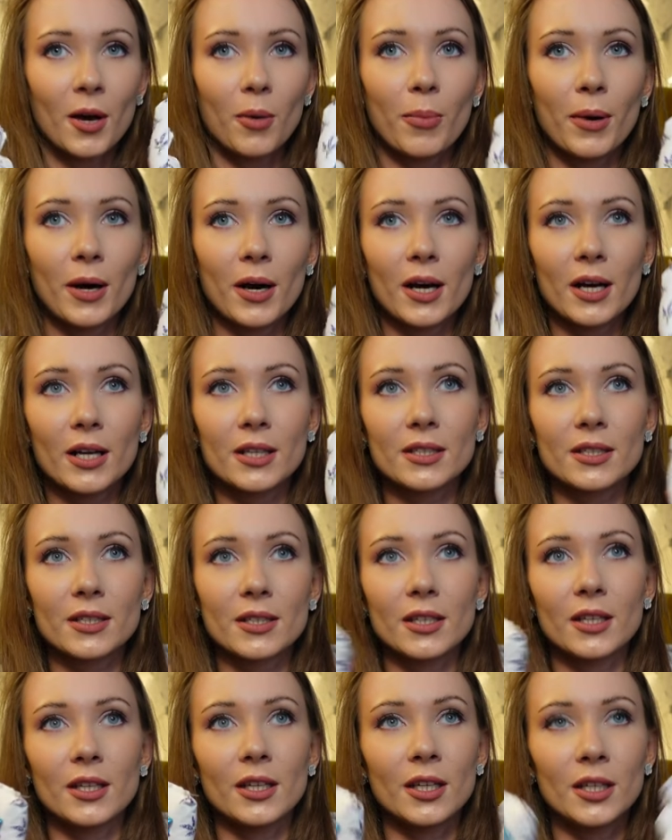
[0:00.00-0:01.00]
but
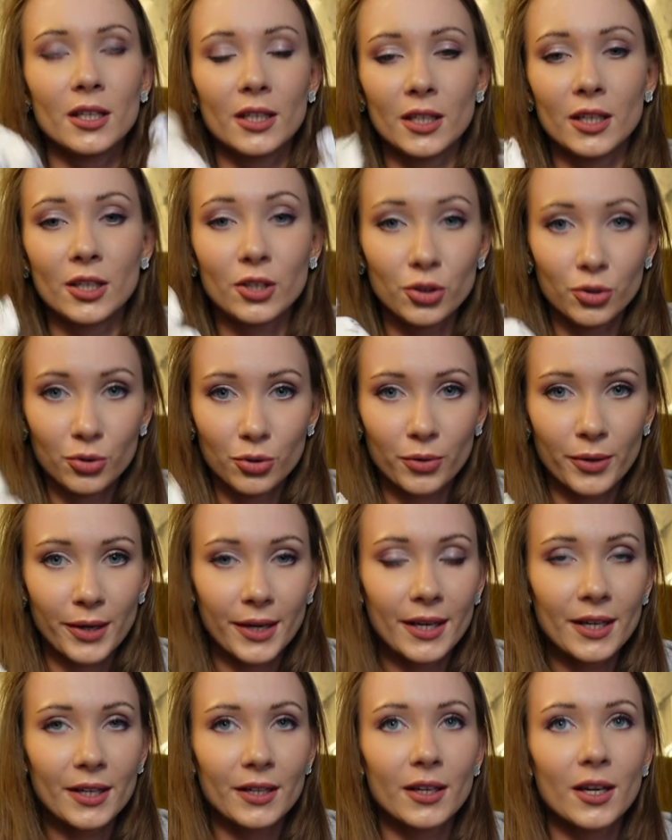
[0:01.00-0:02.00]
in, in
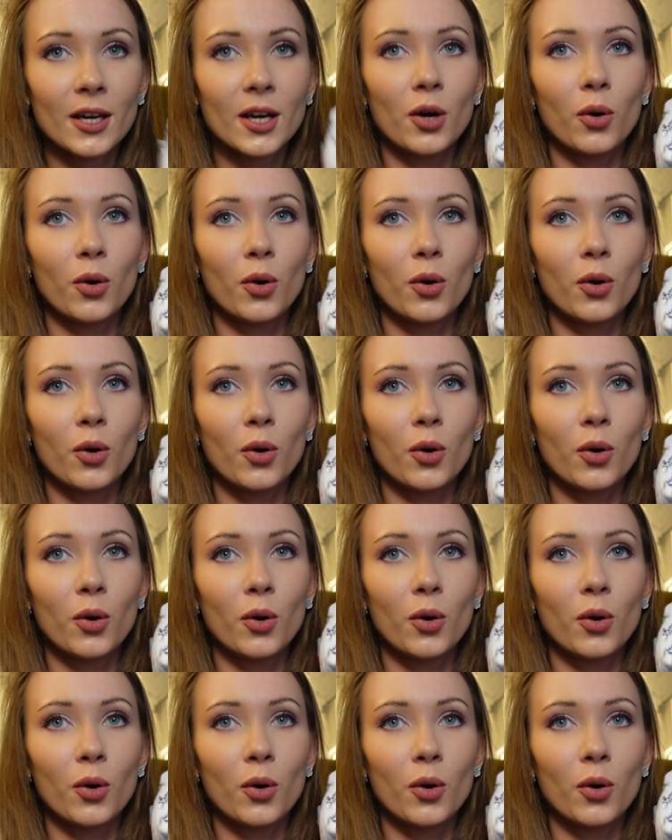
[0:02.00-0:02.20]
Ukraine